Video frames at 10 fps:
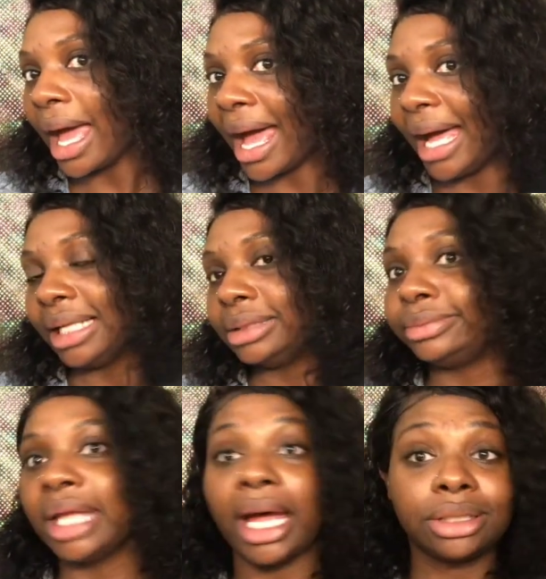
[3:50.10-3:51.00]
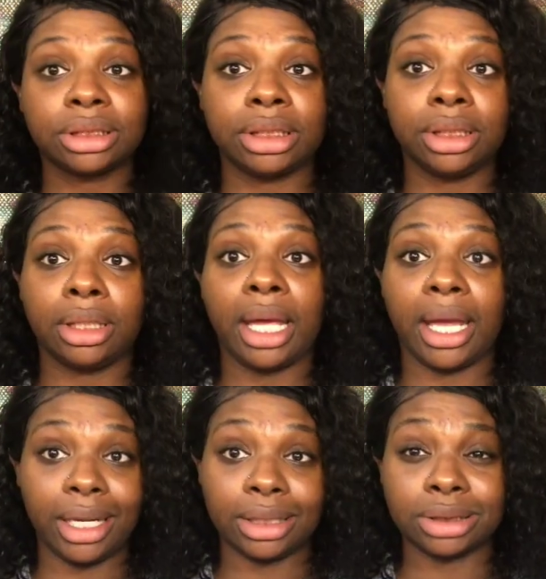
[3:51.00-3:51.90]
I actually
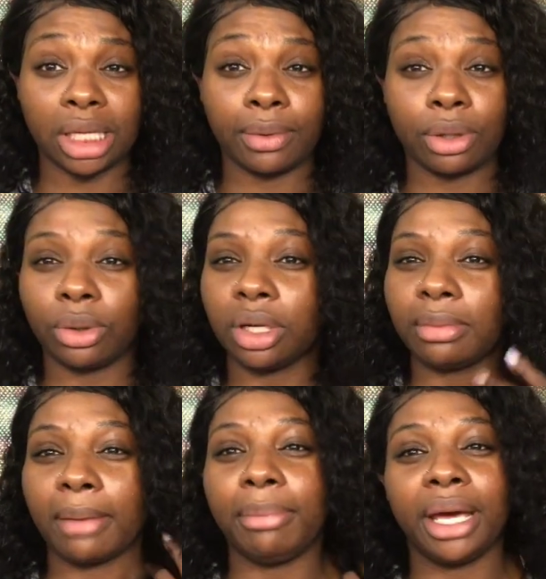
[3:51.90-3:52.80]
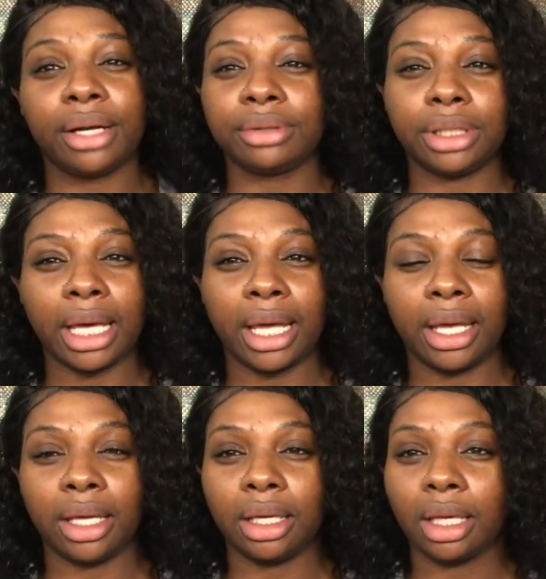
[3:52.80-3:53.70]
had to stop recording. My battery
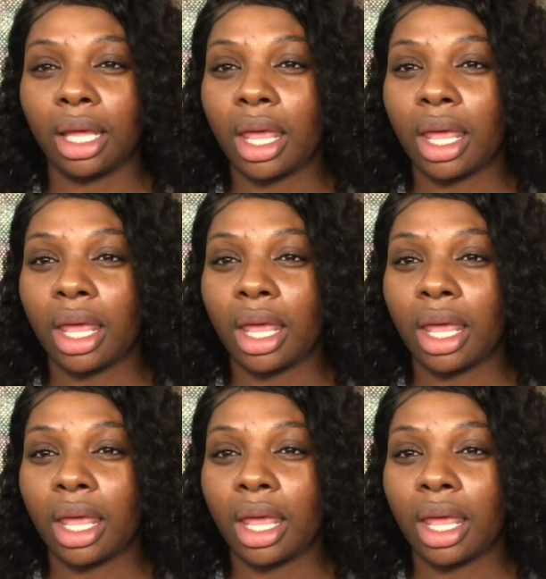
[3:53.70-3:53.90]
died.